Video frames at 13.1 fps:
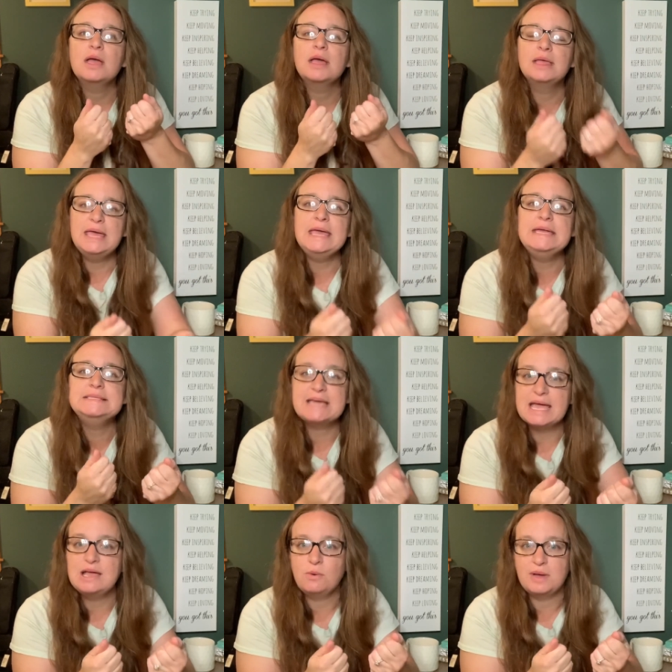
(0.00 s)
key
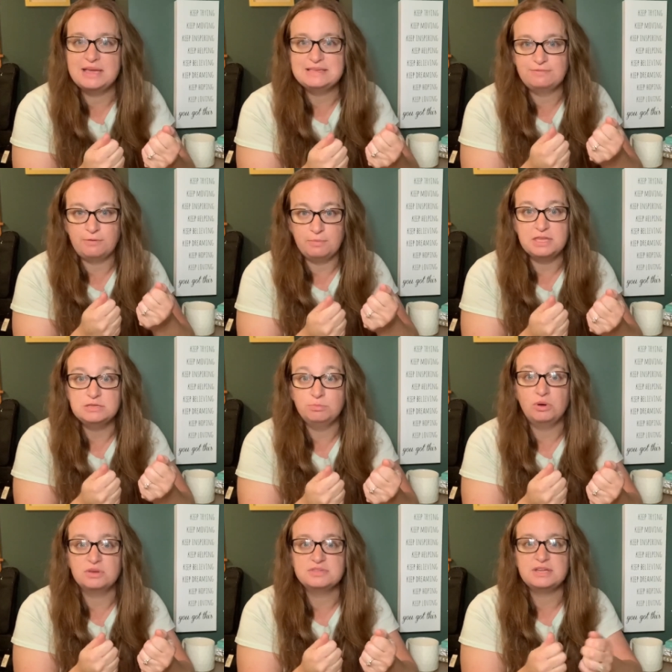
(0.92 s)
takeaways from these
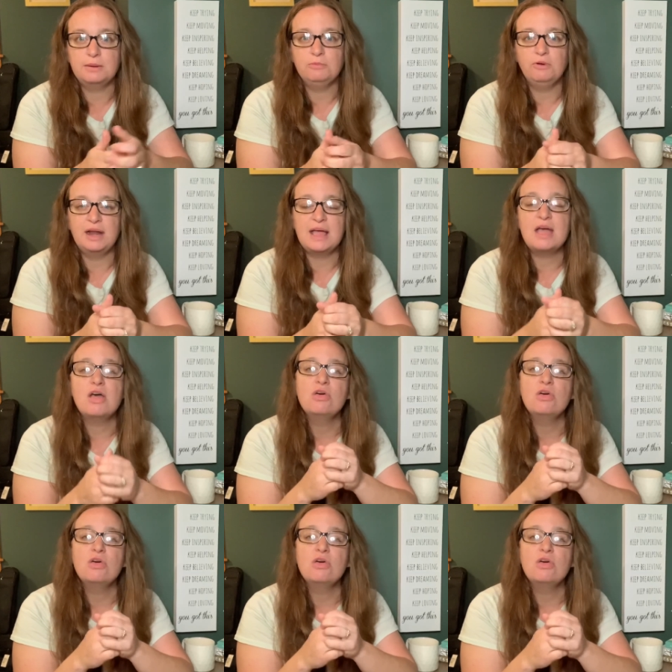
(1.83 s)
books that I'm reading,